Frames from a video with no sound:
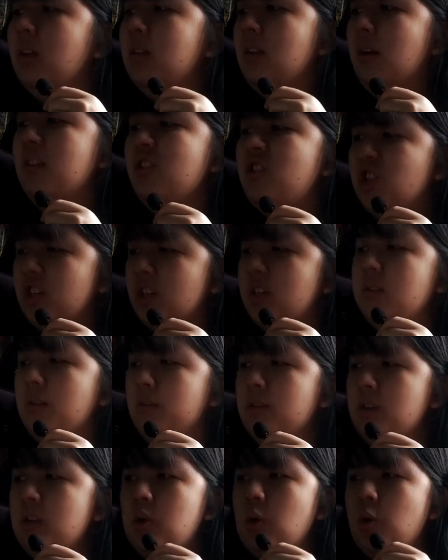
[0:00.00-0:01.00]
the gist
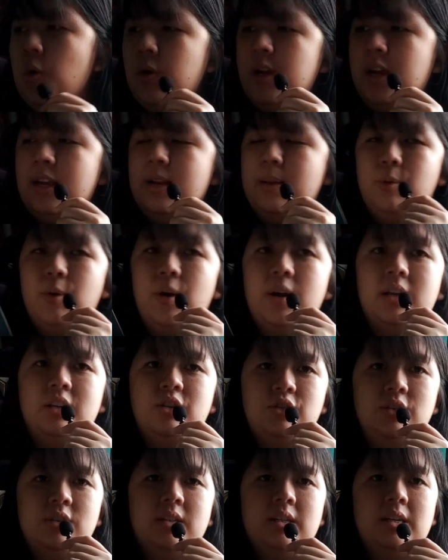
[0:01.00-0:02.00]
of the story, and I'm quite
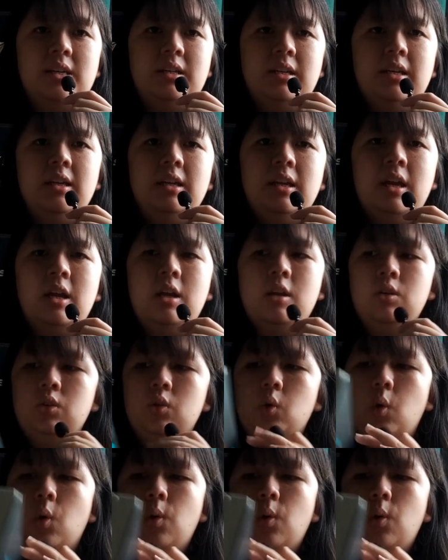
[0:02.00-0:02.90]
interested in it. So